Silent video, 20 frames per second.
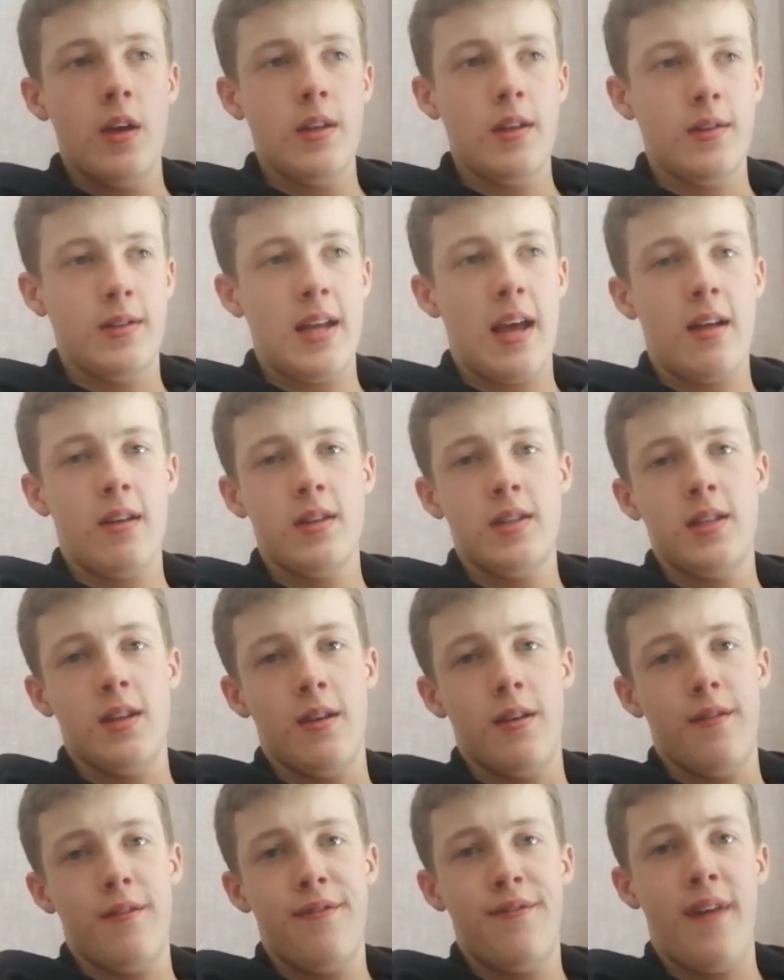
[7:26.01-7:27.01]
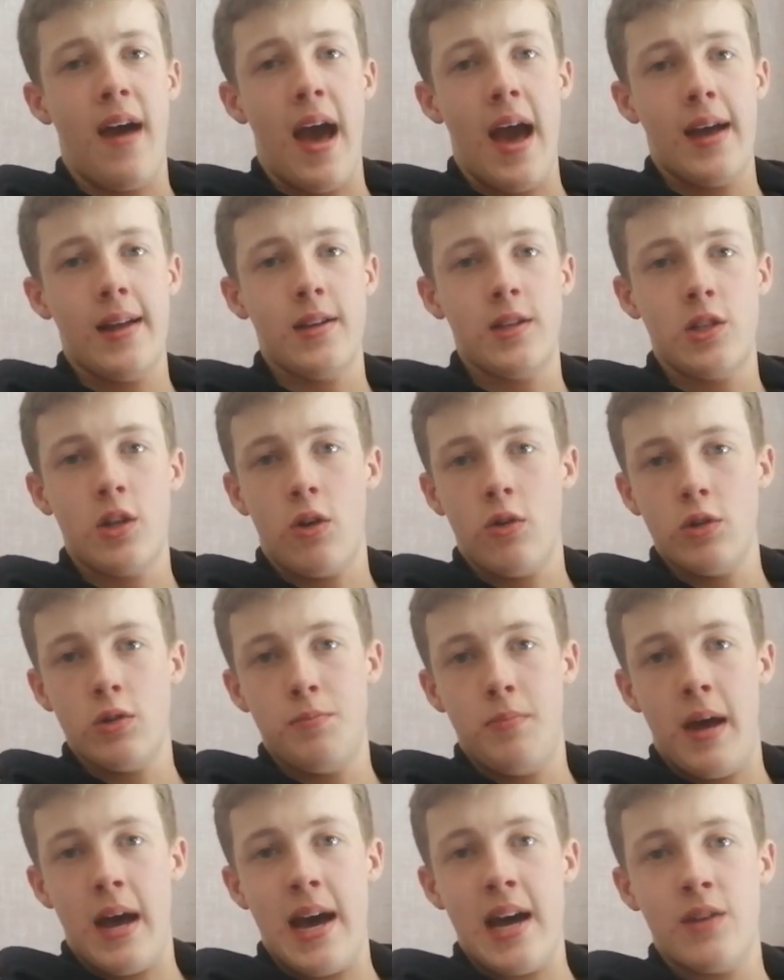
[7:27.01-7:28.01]
They'll tell us that fat and salt's
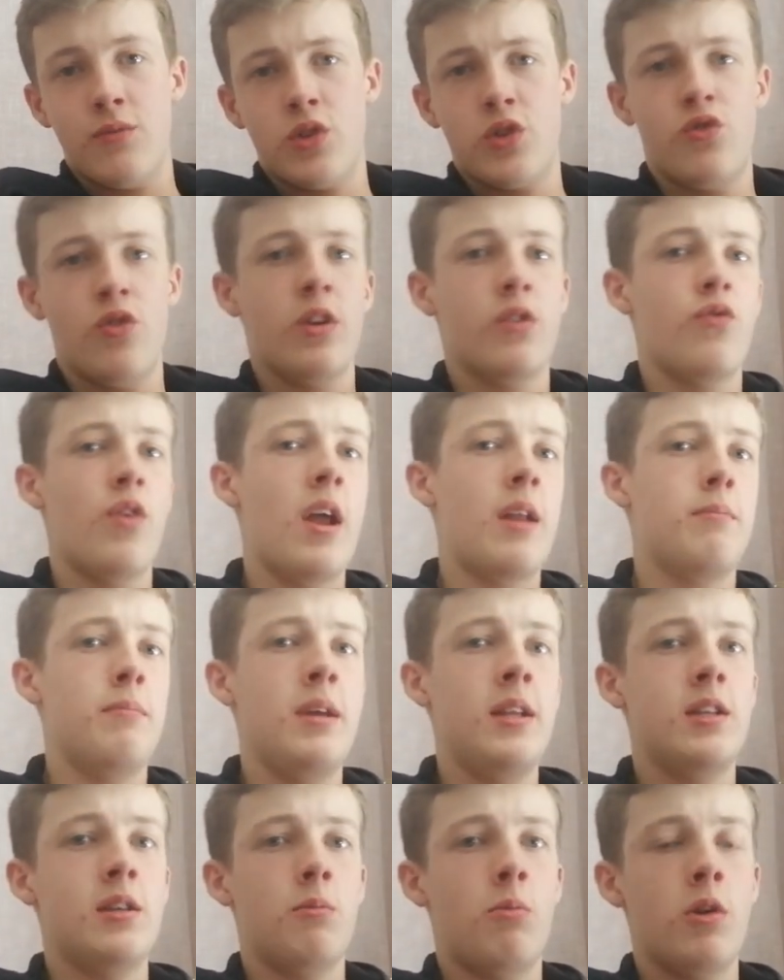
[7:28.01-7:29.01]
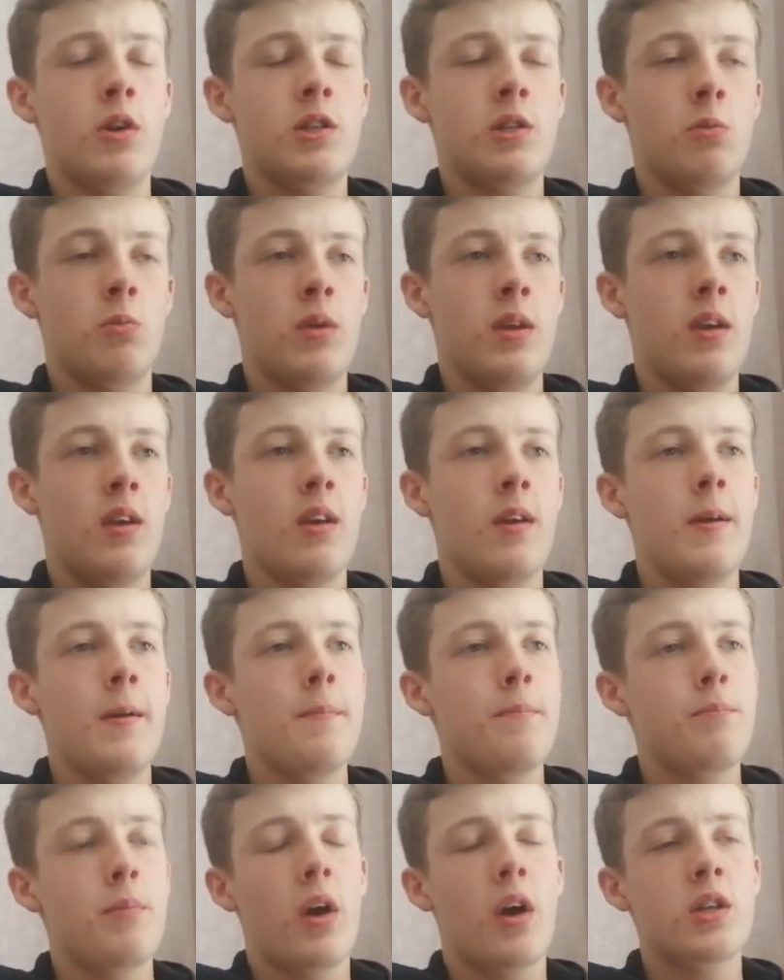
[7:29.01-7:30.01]
bad, restrict red meat to once a week.
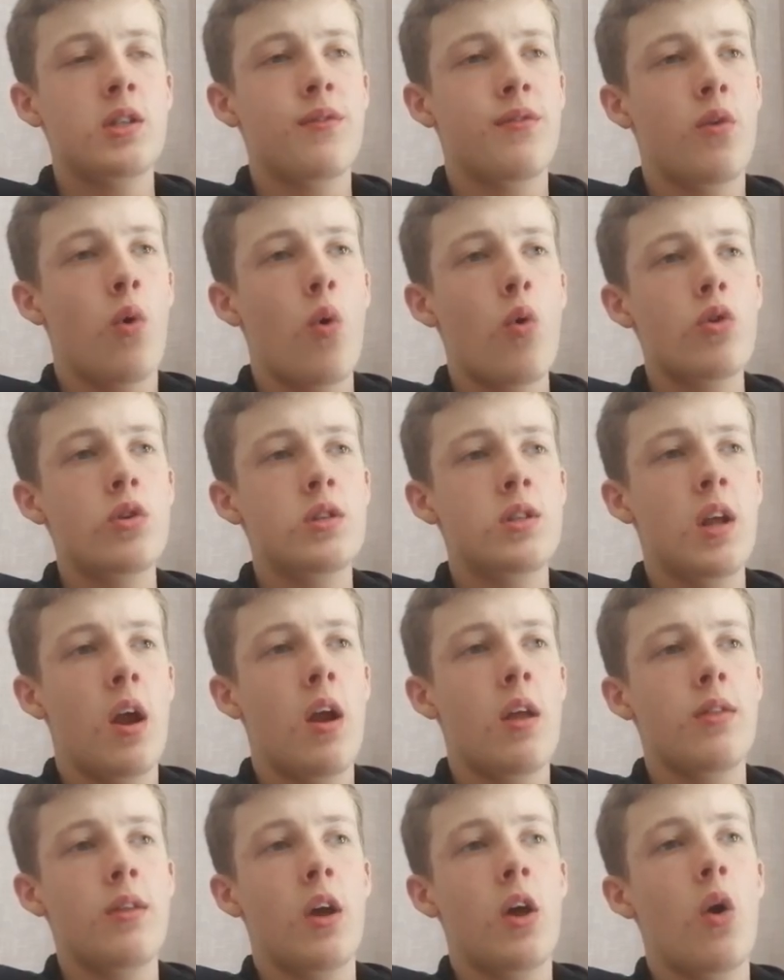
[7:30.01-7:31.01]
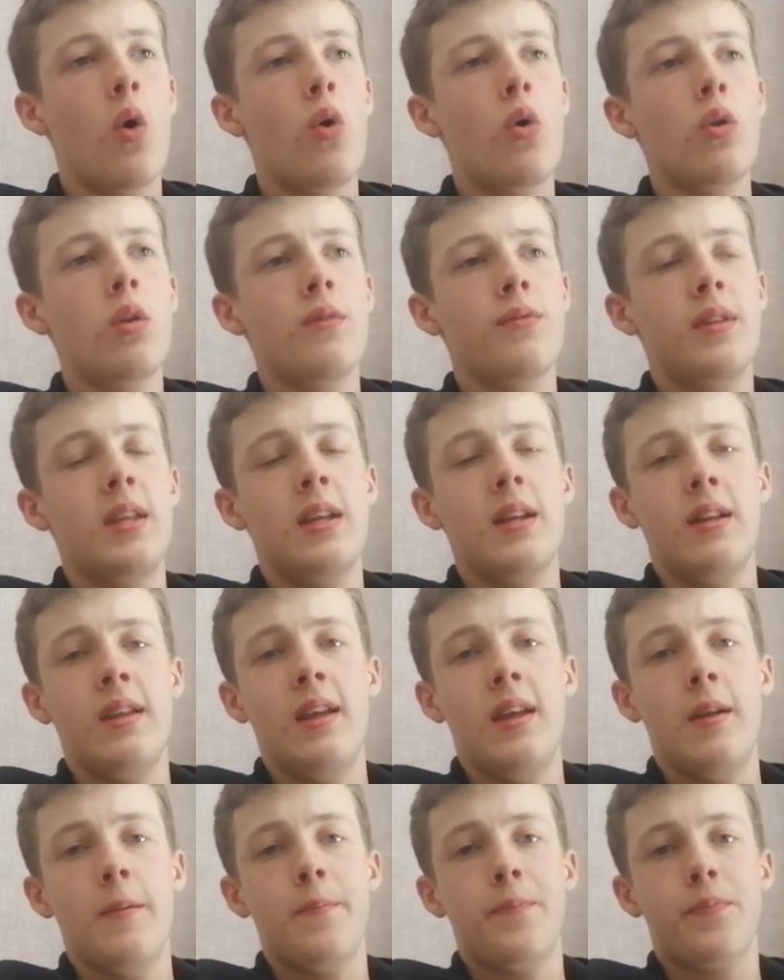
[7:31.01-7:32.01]
Because, of course, the goal of the
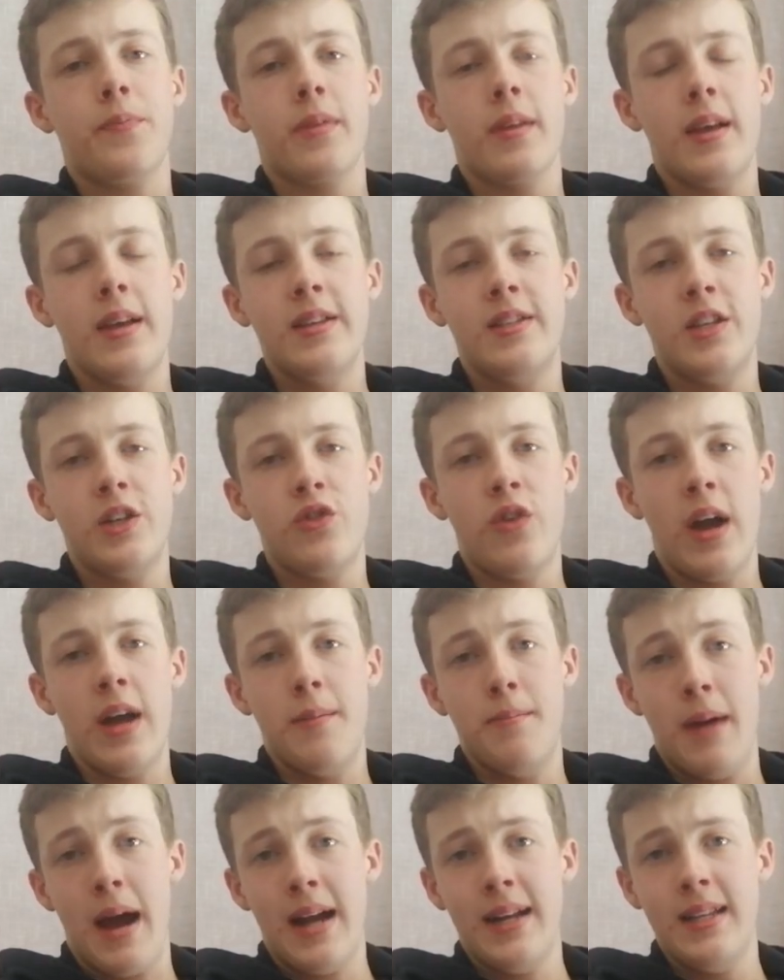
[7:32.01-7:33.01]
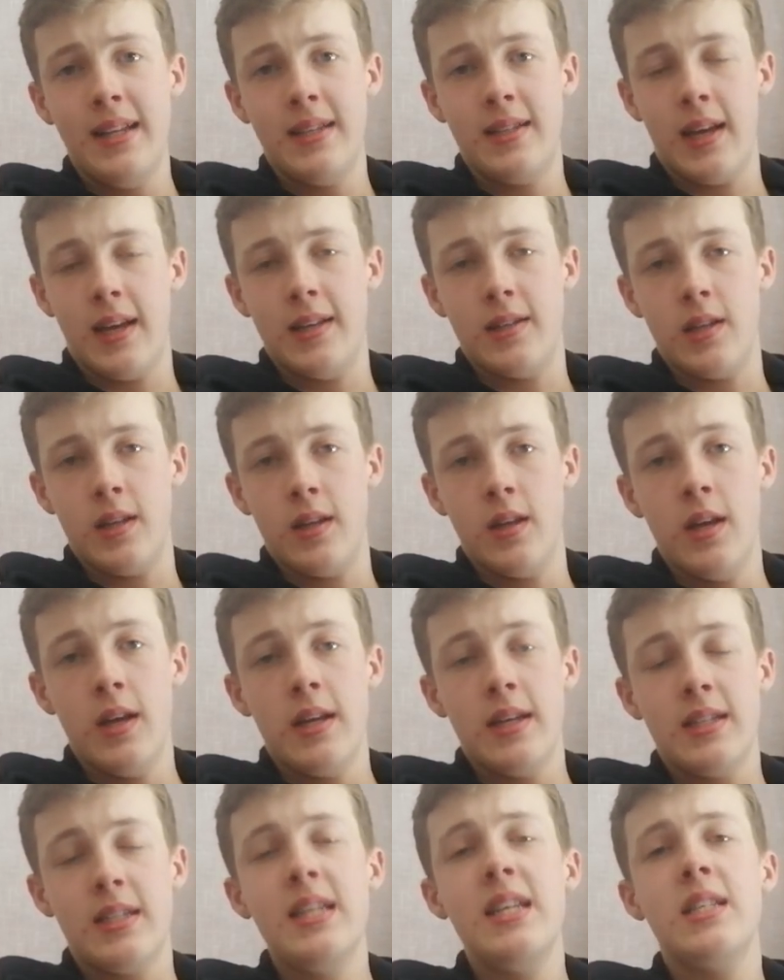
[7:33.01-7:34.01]
elite is to try and ban these things and
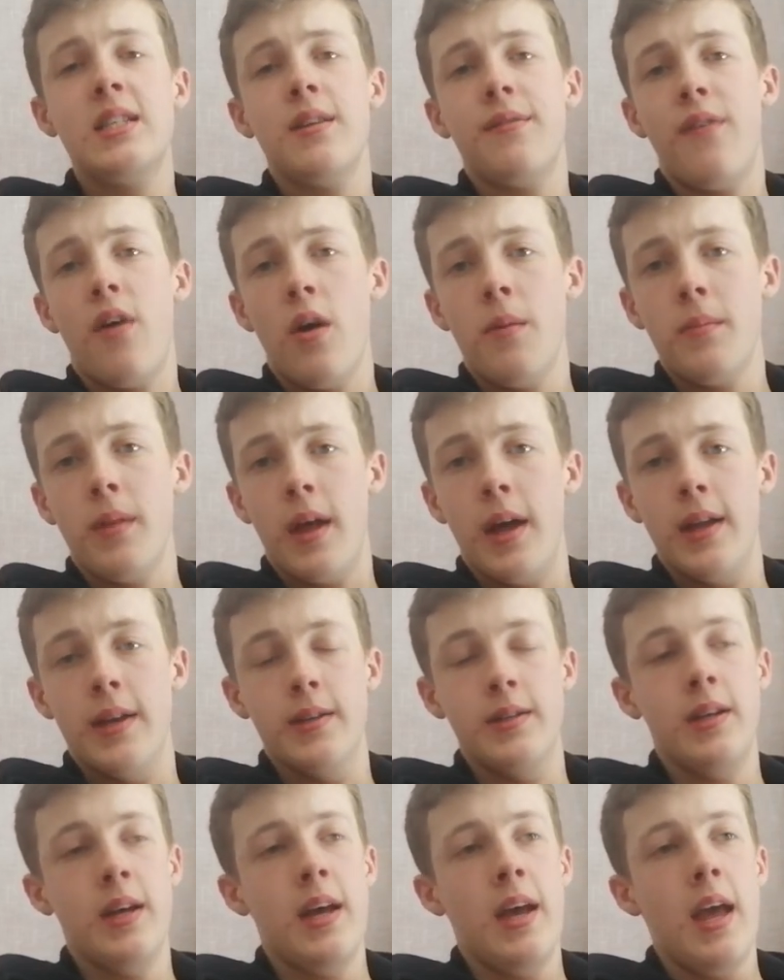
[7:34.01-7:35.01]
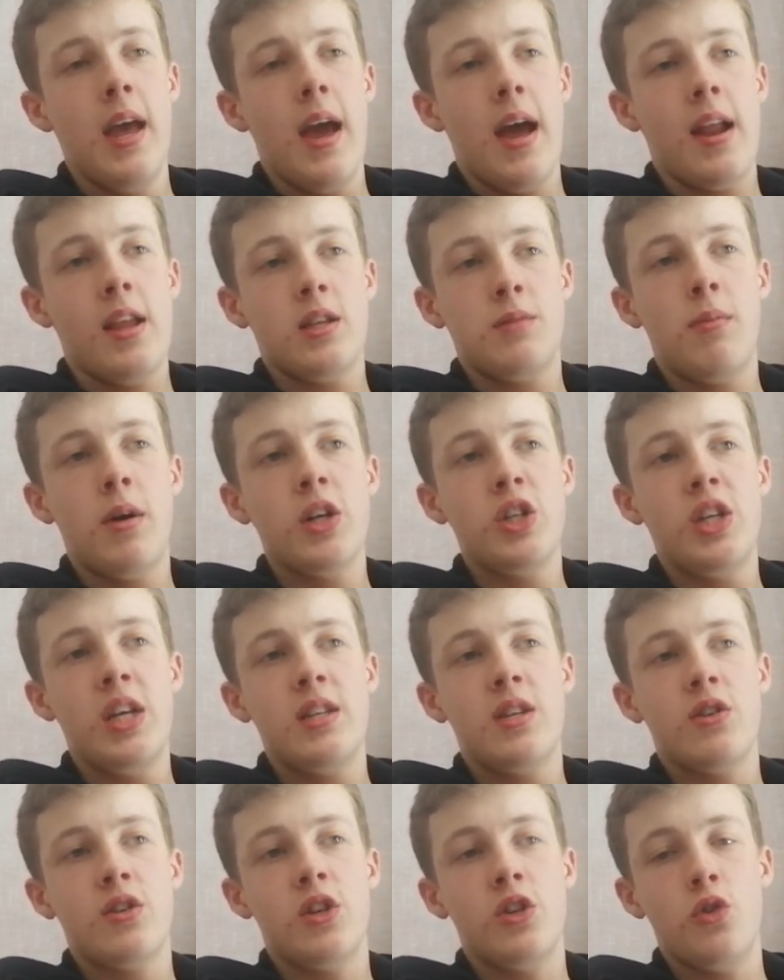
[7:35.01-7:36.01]
seize the farmland. And it's much
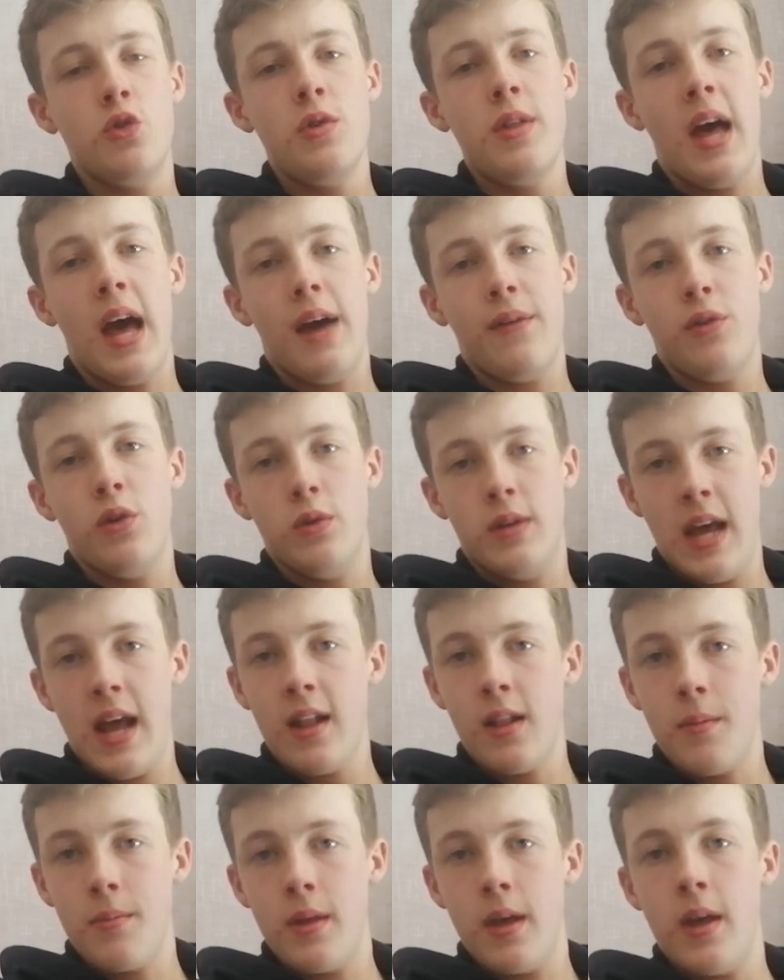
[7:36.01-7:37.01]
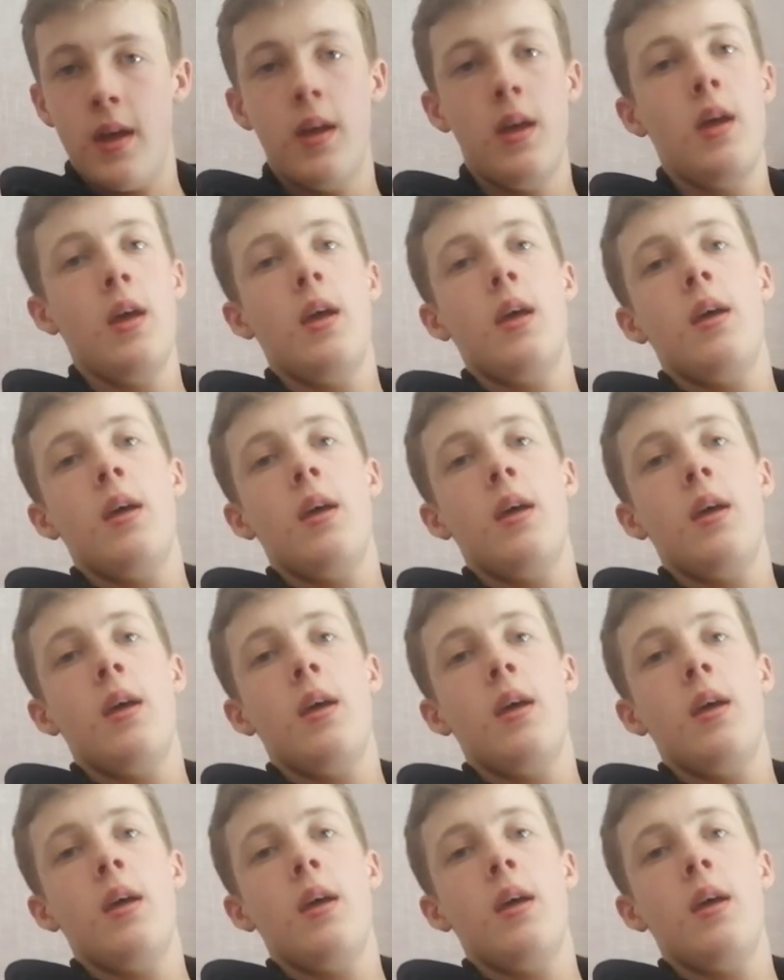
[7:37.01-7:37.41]
easier to do that if you tell them that